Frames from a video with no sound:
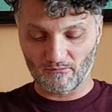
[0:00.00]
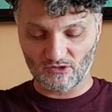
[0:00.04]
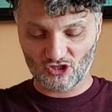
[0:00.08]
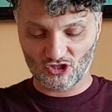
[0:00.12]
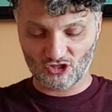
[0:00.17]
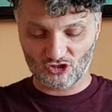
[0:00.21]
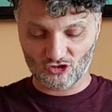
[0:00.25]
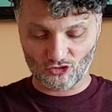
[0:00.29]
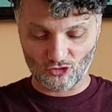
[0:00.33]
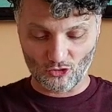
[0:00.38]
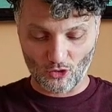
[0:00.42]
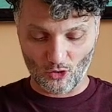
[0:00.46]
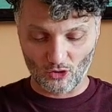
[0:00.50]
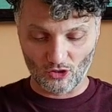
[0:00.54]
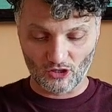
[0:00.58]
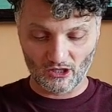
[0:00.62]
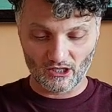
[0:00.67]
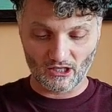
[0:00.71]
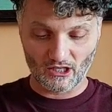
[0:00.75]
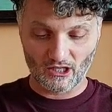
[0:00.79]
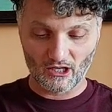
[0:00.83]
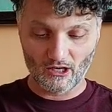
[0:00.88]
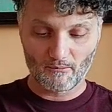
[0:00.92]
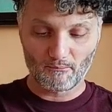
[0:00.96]
strong
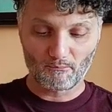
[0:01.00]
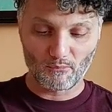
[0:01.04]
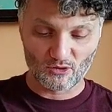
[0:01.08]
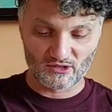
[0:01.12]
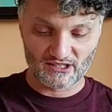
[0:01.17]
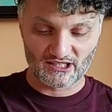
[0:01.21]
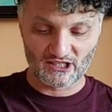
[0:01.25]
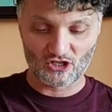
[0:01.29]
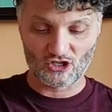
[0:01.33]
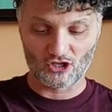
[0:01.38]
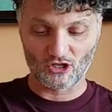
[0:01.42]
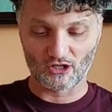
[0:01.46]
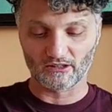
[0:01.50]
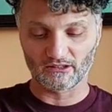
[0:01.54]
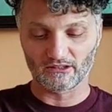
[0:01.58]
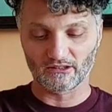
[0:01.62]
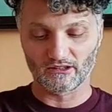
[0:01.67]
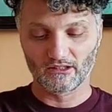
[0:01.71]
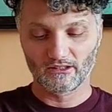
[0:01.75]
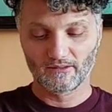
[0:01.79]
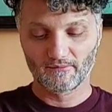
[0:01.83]
position.